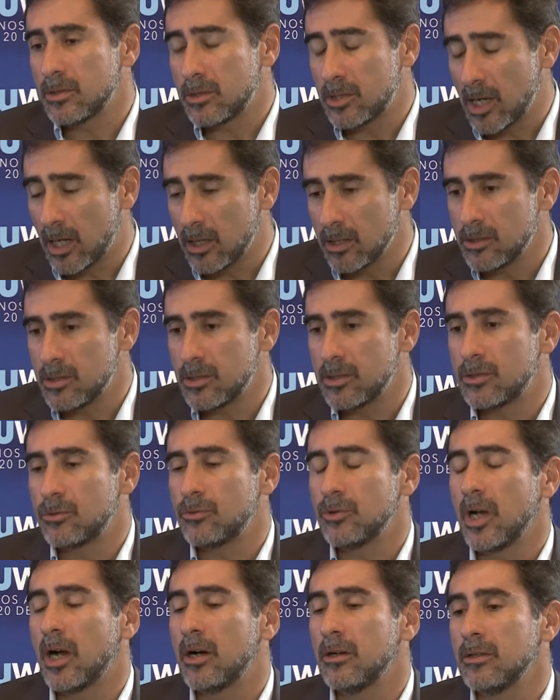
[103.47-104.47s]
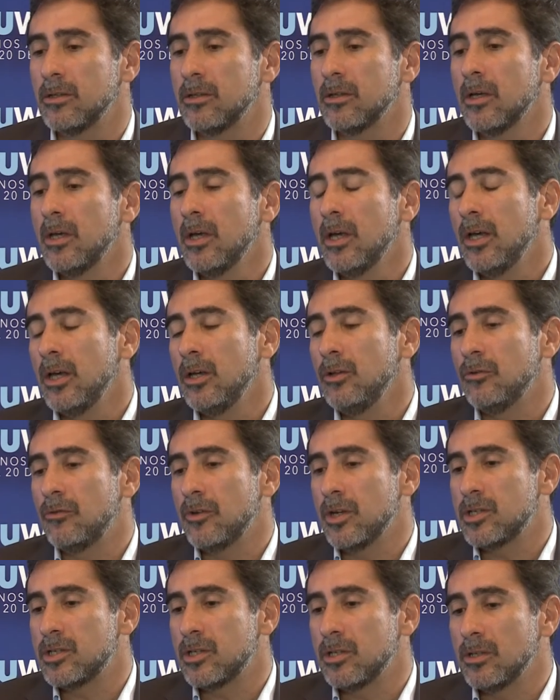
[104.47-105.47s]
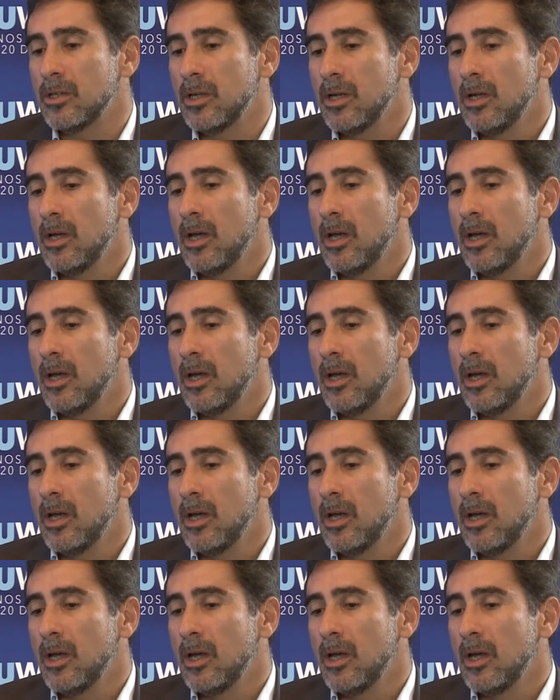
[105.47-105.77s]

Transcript: challenges regarding innovation.